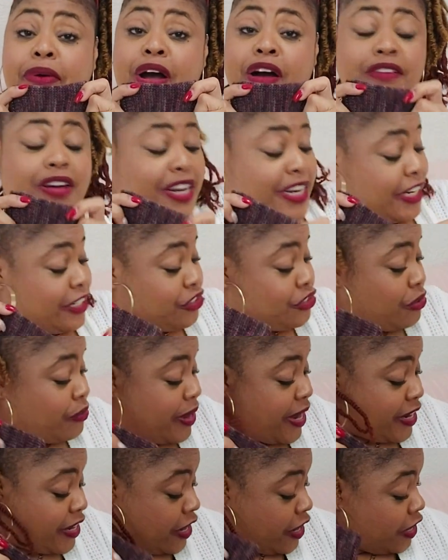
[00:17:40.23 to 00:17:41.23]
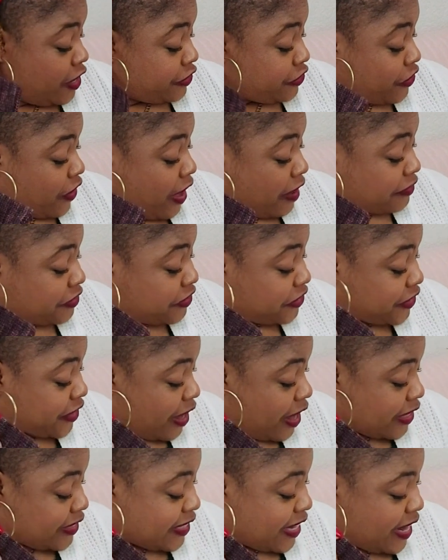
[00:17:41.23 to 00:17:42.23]
currently doing. So I've
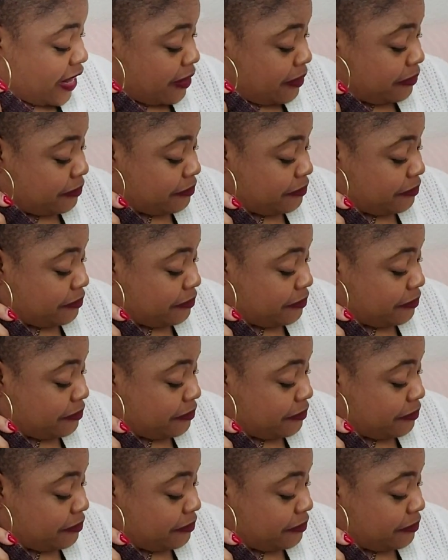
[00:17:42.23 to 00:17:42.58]
started,